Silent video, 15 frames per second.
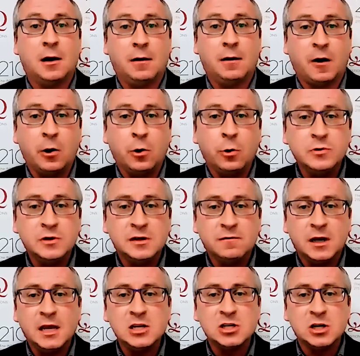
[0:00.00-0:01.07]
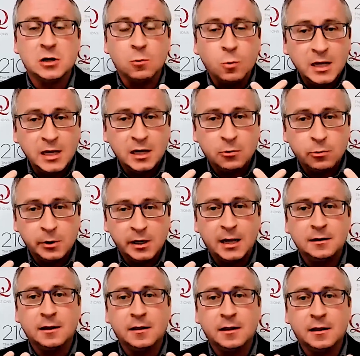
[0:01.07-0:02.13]
of our own divination. We
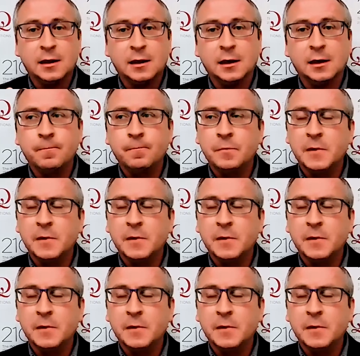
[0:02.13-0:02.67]
create the thinking.